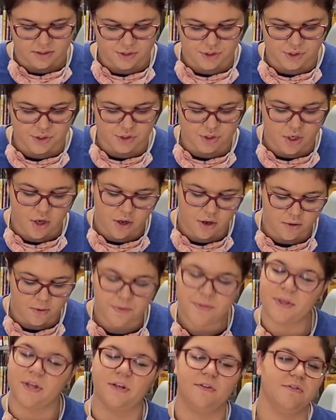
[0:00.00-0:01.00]

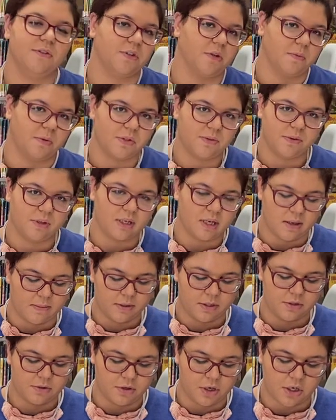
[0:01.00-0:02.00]
So thank you so much for
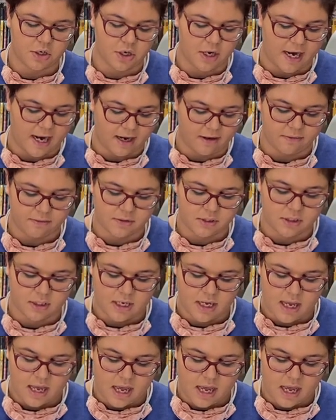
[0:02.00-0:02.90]
coming to our craft.